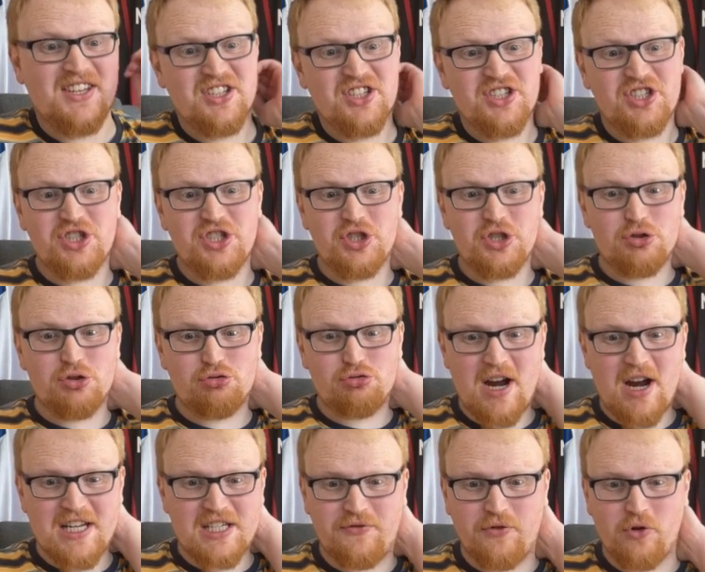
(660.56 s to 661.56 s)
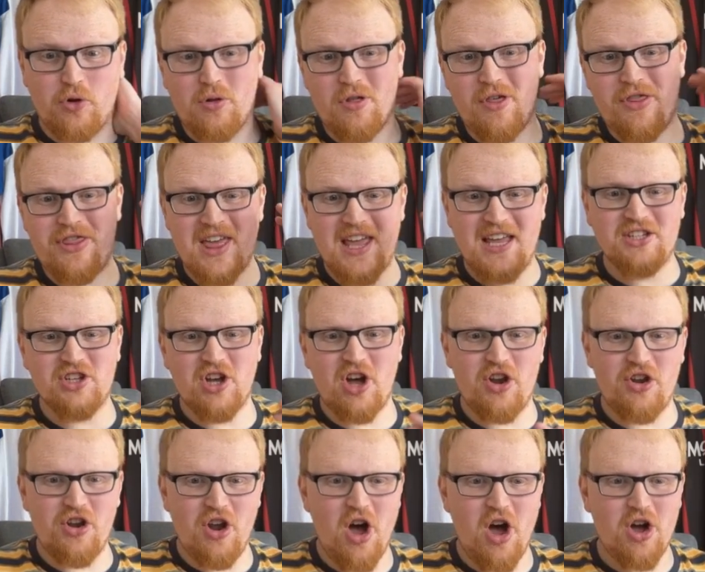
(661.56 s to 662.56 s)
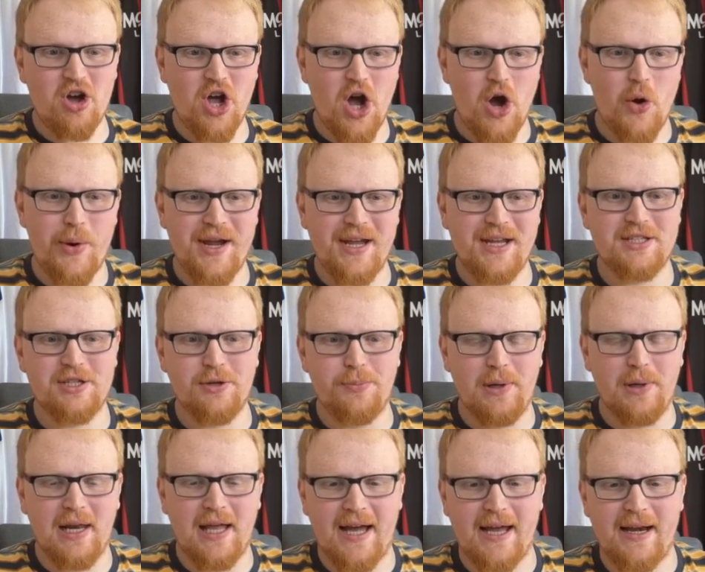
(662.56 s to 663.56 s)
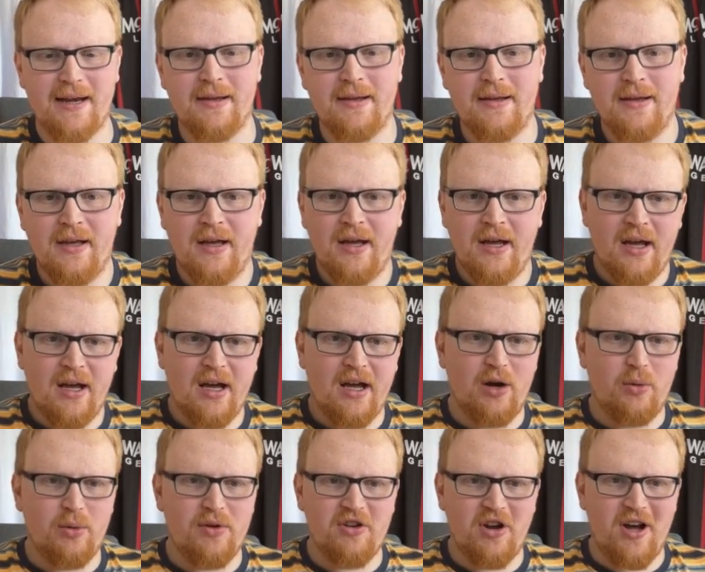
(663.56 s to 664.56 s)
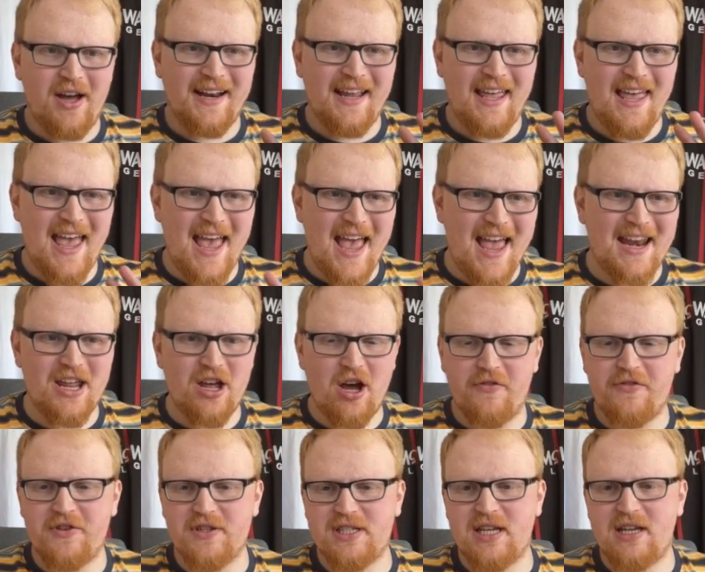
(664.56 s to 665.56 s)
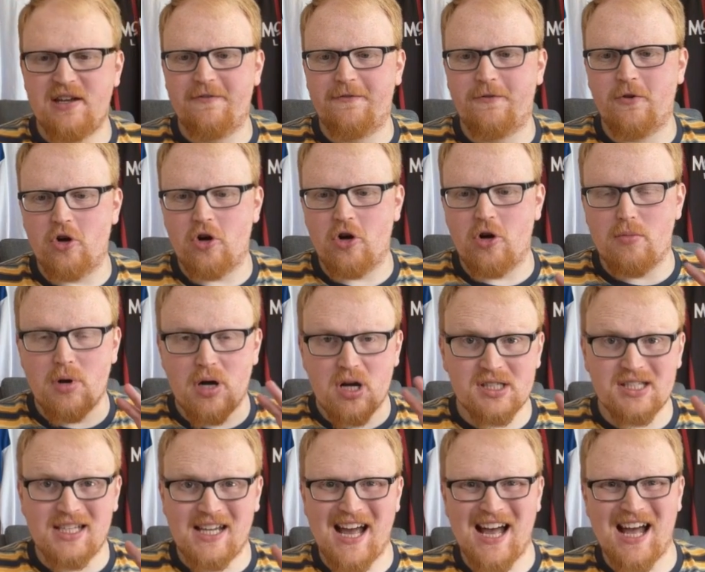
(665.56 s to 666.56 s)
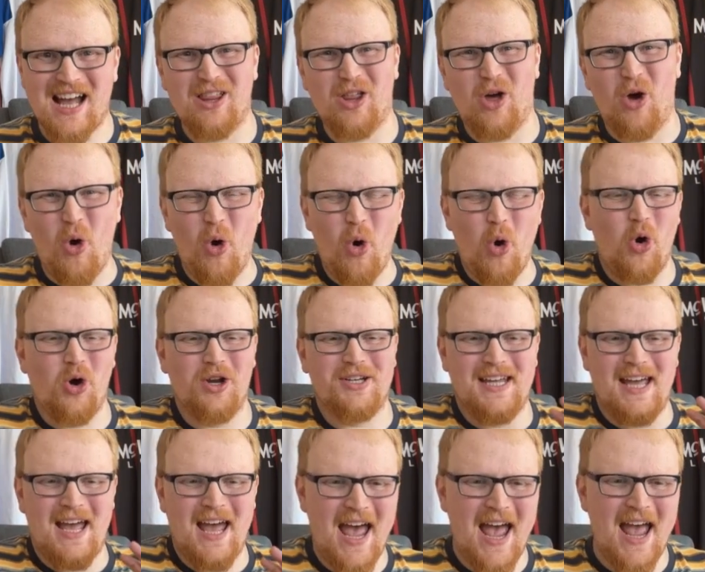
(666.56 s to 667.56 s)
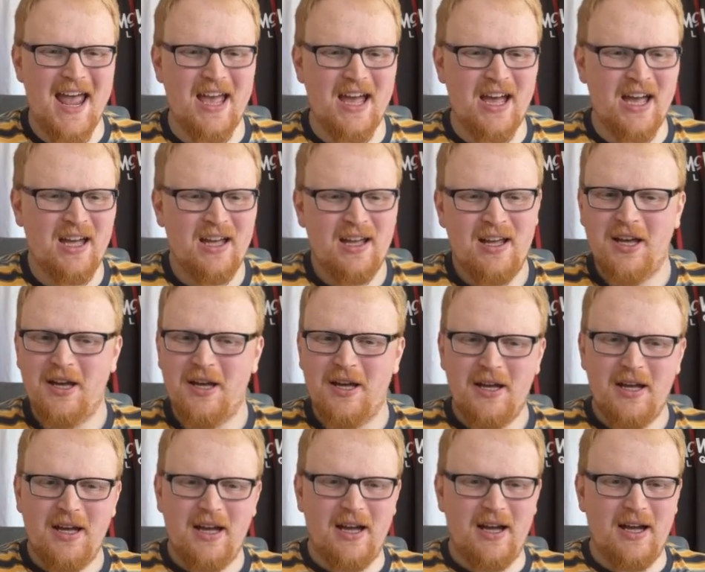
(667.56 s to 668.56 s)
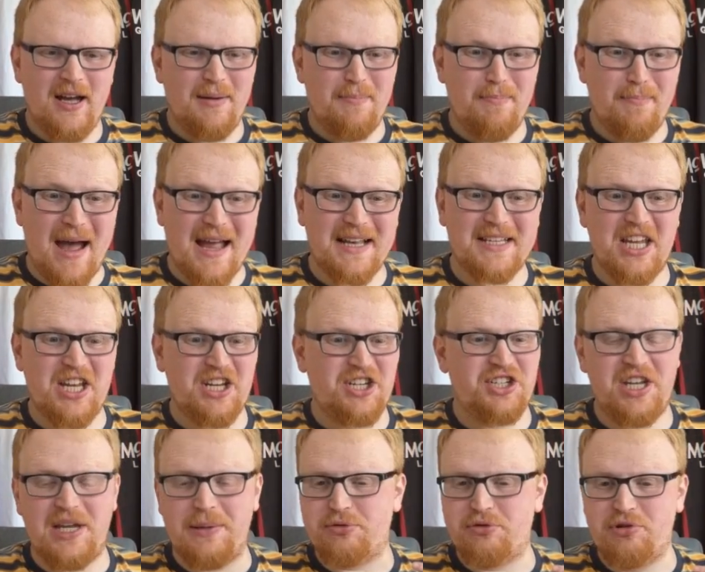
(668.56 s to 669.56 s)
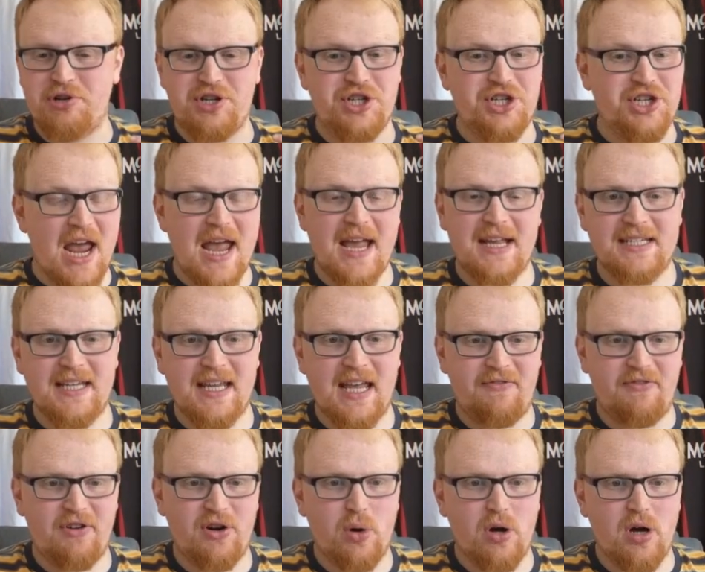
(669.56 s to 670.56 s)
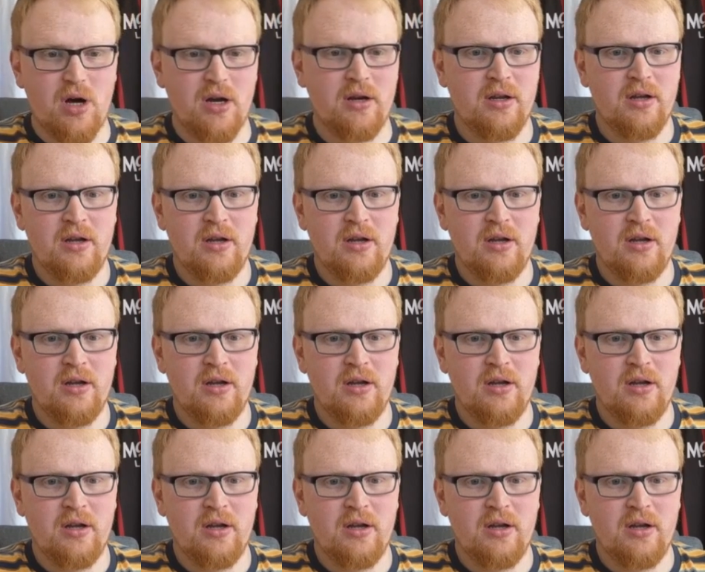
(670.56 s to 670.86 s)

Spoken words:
stressful. Things are not going to plan. We've not had any offers in for Martial or De Gea. Matic keeps rejecting everyone.